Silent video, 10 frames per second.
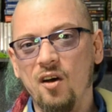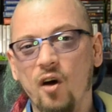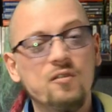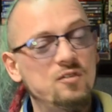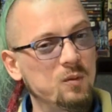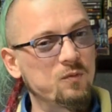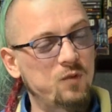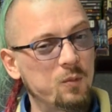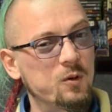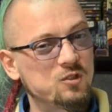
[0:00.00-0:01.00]
or dumped
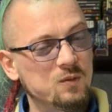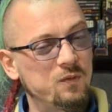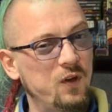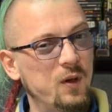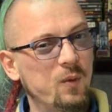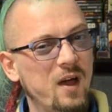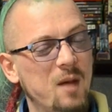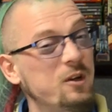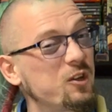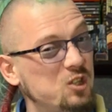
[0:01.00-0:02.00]
from custom
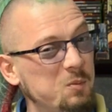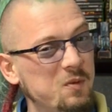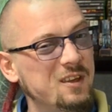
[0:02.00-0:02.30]
firmware because some of